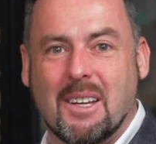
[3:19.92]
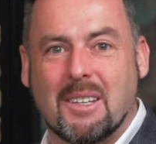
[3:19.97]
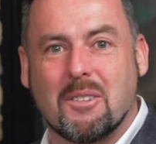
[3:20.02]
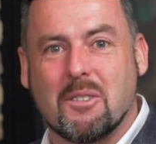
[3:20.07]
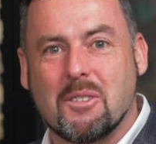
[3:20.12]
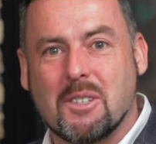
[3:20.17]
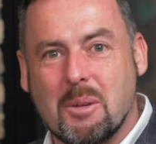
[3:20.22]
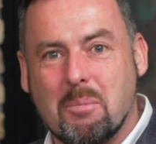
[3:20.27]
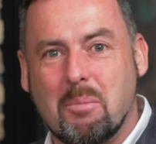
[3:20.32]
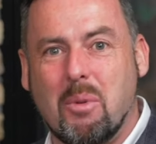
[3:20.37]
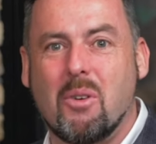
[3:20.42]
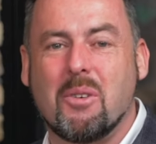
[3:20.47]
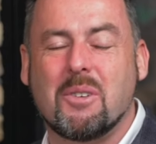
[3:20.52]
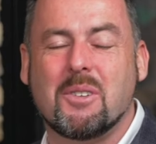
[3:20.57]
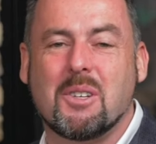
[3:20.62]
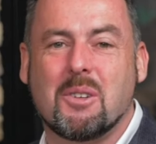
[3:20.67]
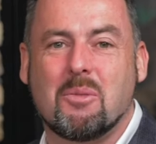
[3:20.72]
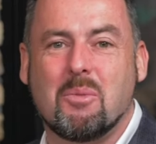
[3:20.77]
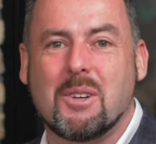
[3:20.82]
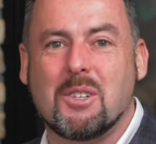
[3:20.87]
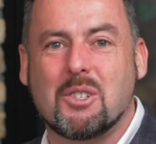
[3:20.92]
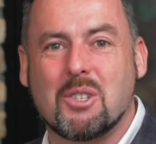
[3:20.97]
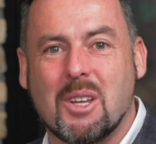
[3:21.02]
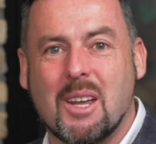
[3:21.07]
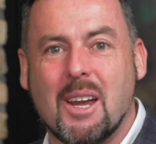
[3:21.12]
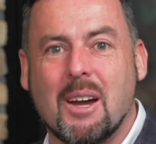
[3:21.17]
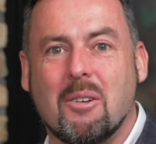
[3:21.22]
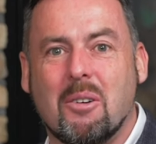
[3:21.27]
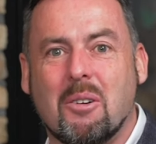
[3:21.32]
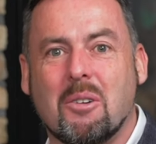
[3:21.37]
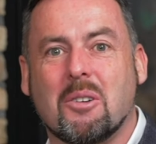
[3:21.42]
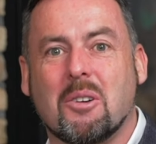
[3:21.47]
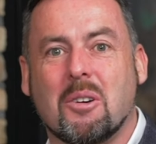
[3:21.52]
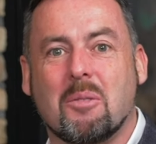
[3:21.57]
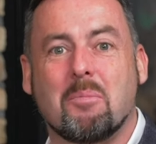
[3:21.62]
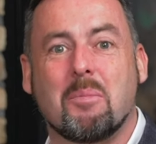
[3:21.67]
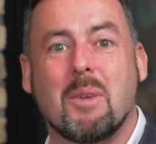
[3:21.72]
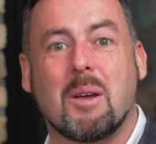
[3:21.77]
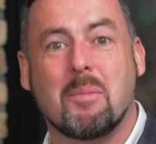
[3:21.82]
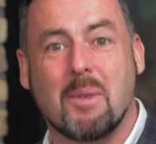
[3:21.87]
there's a point at which the air hunger
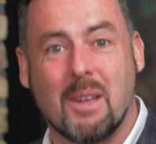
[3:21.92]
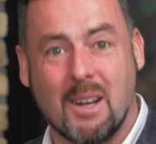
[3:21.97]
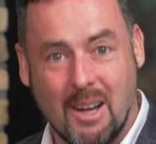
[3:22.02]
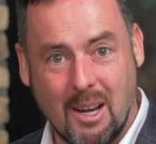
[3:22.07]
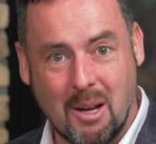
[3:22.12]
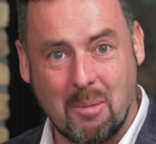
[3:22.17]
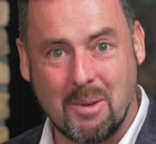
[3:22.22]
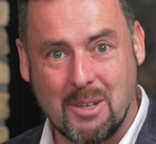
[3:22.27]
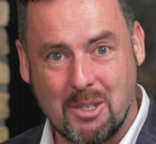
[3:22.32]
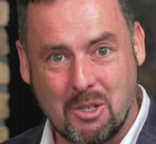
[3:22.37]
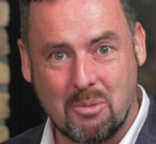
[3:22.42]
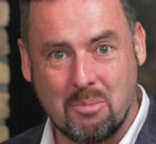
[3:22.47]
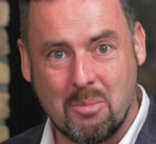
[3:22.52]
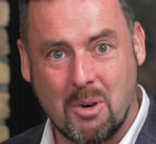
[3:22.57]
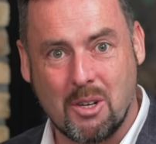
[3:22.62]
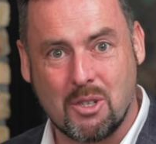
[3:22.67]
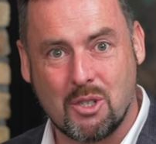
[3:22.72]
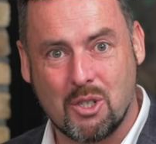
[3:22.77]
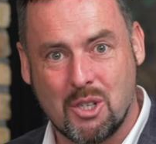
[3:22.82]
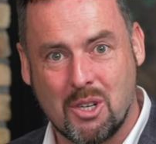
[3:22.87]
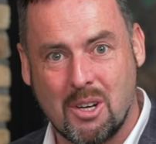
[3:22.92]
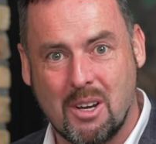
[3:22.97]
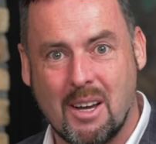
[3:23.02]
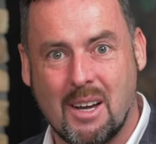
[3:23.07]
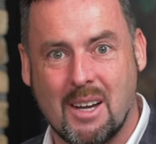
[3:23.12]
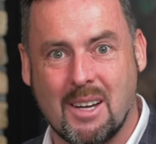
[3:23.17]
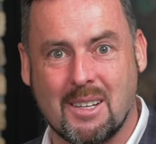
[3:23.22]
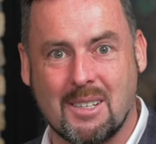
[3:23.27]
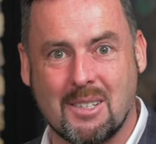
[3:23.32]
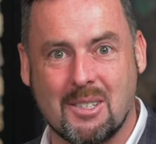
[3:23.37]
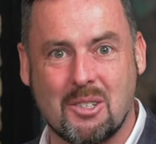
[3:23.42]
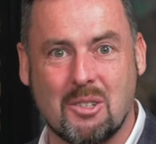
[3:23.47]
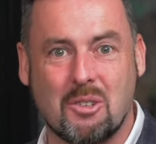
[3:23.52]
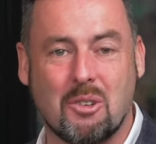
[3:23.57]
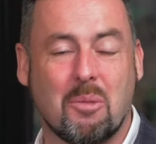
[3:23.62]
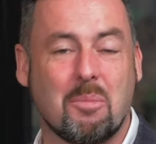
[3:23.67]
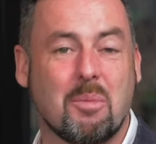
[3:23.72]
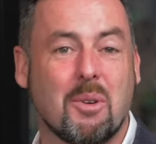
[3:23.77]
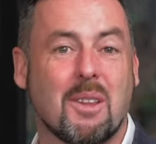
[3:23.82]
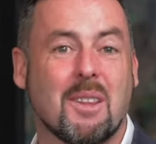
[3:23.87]
may be a little bit too much and
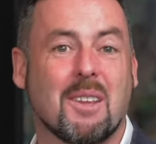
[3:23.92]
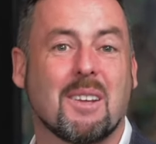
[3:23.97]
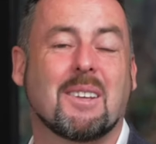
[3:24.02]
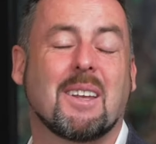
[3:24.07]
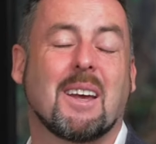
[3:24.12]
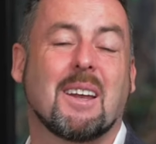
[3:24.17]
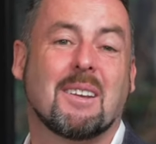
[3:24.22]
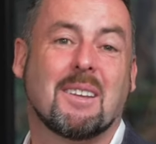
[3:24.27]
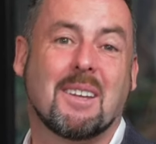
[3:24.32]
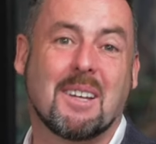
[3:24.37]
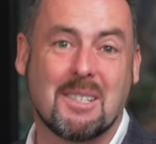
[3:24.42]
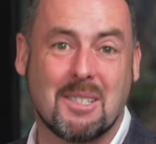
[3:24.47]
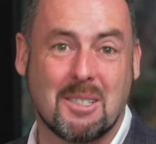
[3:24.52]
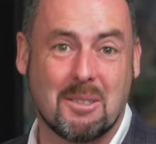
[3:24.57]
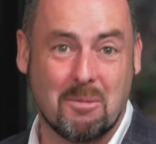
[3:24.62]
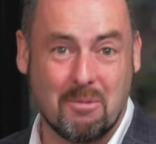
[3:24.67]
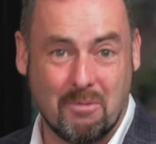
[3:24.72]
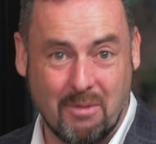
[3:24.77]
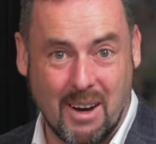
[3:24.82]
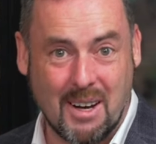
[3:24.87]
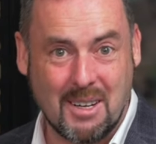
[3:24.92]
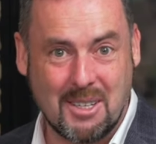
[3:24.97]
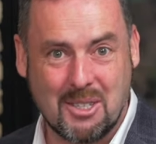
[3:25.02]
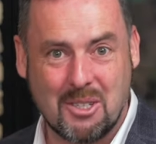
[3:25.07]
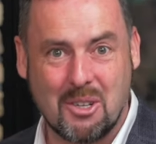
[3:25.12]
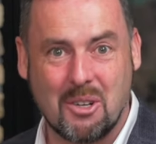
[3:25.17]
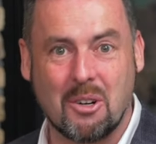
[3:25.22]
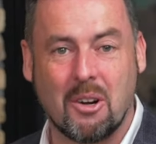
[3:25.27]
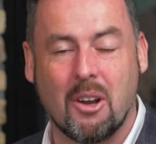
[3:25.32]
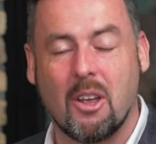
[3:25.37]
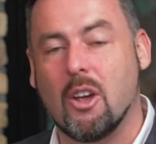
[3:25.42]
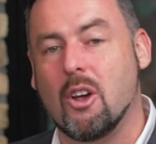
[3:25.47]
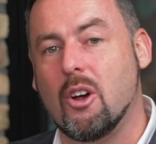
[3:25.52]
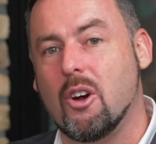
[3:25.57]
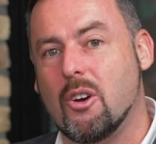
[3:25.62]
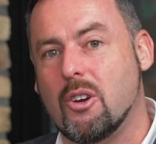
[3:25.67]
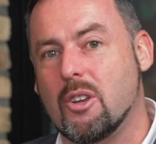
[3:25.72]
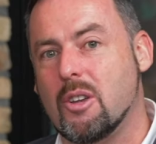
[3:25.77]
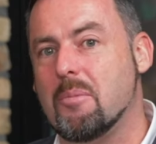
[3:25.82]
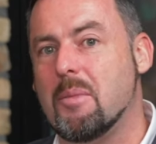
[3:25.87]
your breathing then gets faster
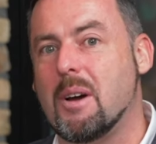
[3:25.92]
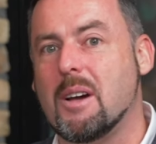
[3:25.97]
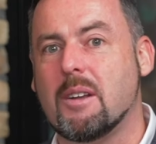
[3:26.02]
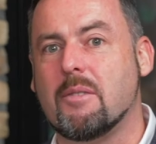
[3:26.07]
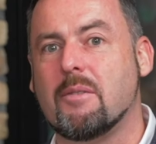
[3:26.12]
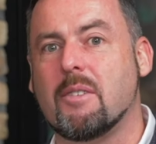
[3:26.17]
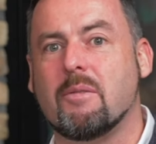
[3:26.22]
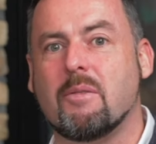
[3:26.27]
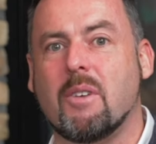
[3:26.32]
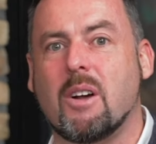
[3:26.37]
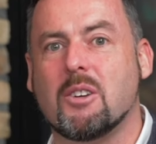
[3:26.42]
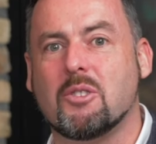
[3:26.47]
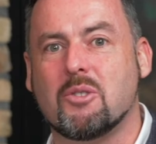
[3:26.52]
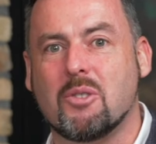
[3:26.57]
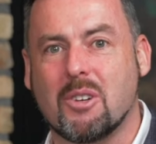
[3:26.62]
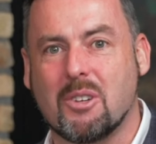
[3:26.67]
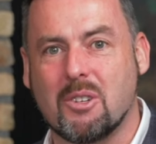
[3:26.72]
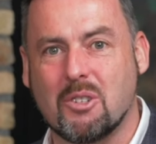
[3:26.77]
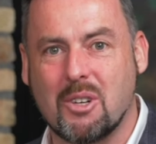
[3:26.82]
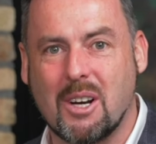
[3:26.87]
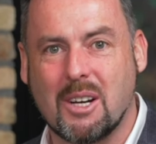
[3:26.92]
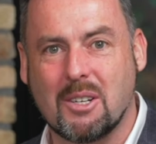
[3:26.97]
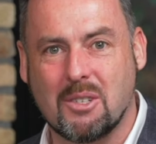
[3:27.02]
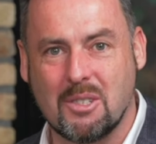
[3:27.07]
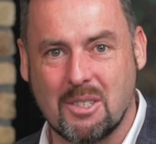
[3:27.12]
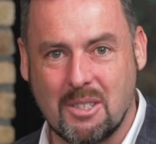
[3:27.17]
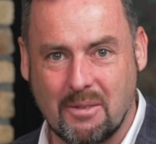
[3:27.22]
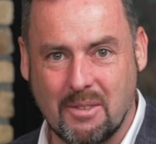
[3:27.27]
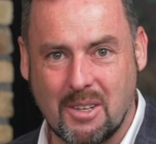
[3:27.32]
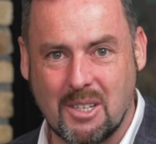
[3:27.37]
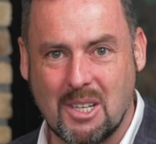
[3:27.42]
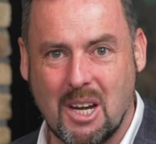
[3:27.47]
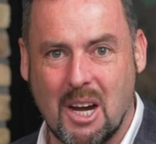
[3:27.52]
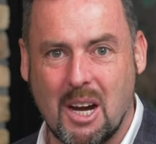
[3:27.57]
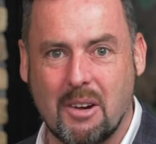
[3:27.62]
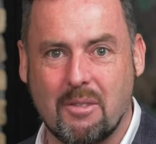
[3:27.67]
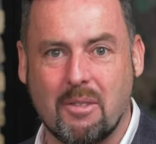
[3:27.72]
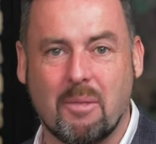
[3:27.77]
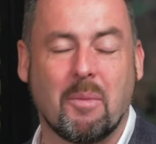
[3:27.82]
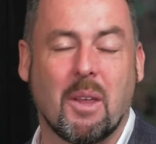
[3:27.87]
you might have involuntary contractions of the
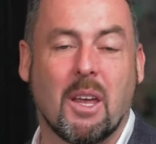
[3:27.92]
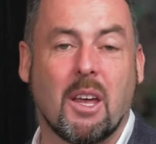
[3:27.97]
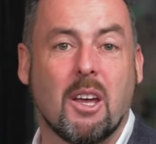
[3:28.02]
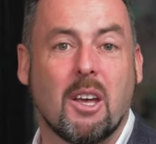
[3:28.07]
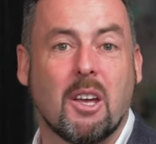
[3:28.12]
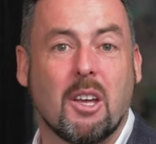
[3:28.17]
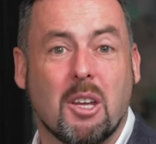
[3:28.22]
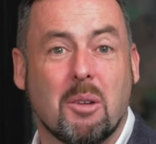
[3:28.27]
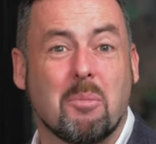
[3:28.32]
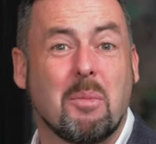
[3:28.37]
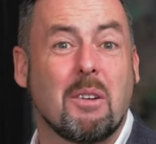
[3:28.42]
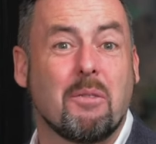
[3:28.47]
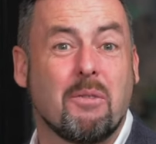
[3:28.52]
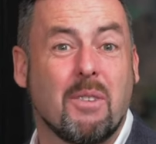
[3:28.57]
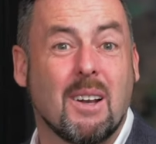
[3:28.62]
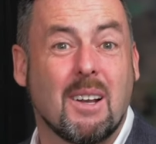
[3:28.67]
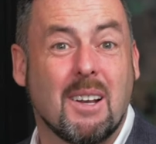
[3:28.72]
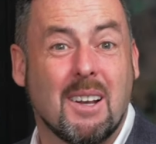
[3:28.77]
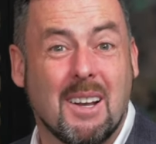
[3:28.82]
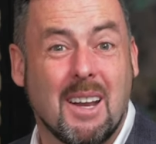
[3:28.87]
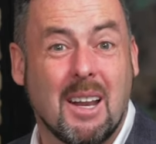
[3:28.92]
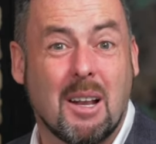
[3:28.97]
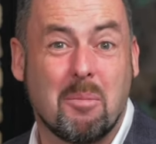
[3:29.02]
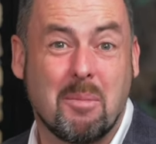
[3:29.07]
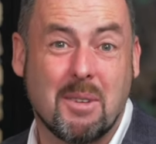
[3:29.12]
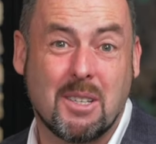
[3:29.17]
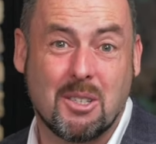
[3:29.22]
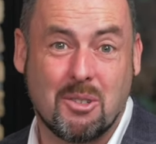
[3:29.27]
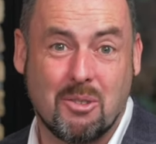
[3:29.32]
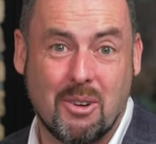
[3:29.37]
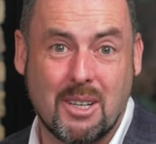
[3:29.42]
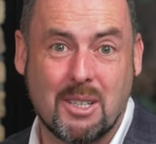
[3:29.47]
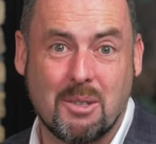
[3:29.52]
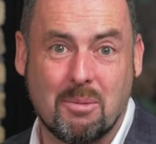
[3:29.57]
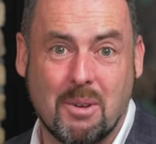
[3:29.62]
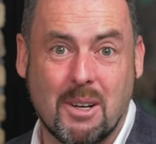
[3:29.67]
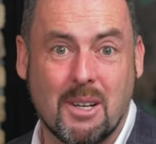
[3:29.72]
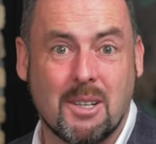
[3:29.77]
diaphragm, you might feel a little bit stressed with